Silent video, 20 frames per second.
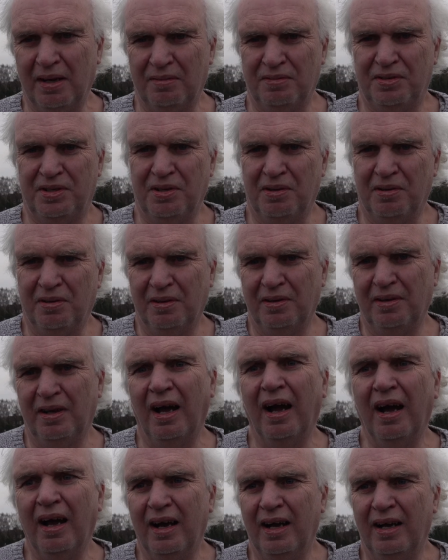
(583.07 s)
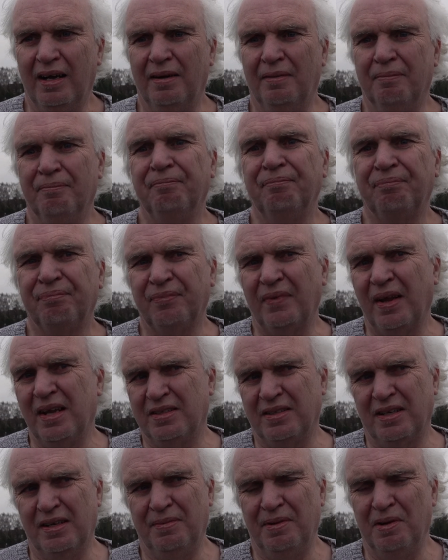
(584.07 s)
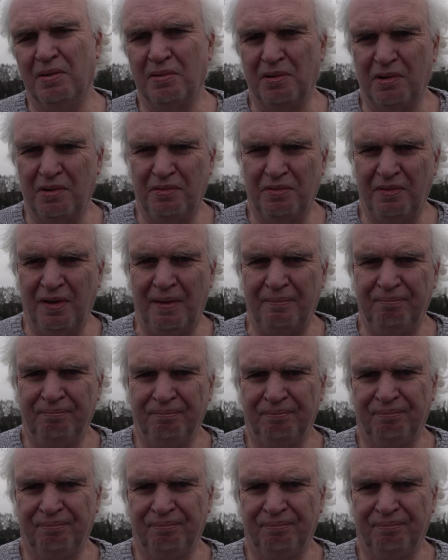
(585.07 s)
I'm sure that it's going to be all good fun,